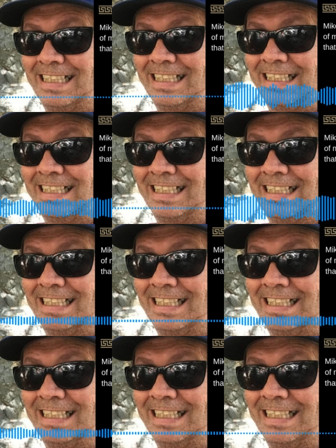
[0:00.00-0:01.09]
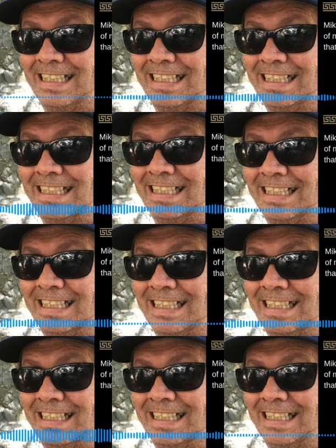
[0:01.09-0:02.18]
If by chance you did miss an
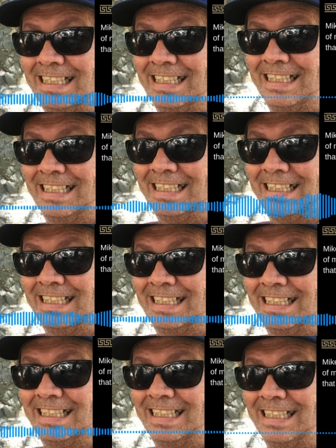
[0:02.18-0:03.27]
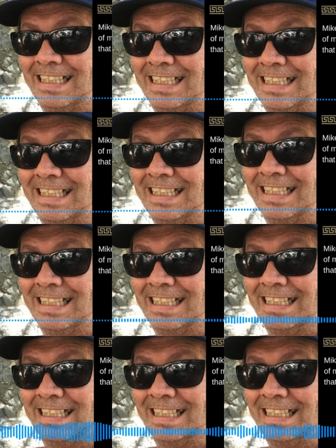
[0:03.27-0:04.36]
episode here or there,
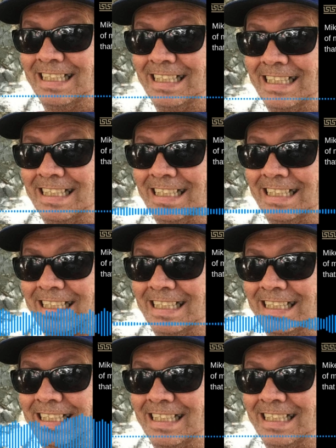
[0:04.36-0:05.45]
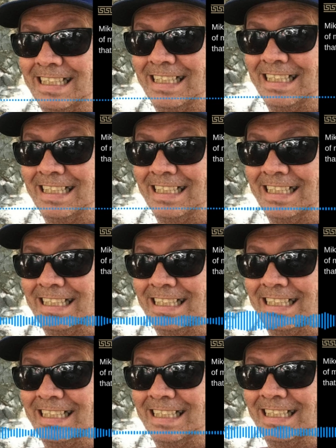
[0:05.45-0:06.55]
you can catch up on
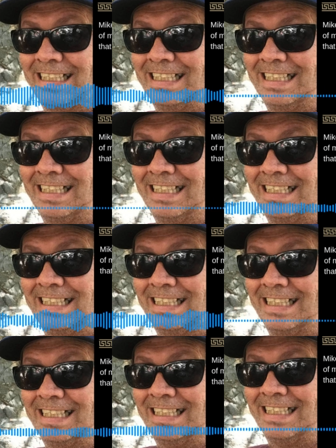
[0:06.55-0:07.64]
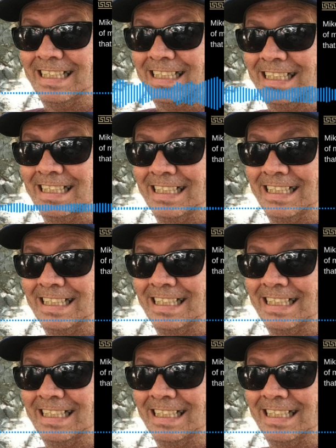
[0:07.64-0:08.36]
all shows, past and present,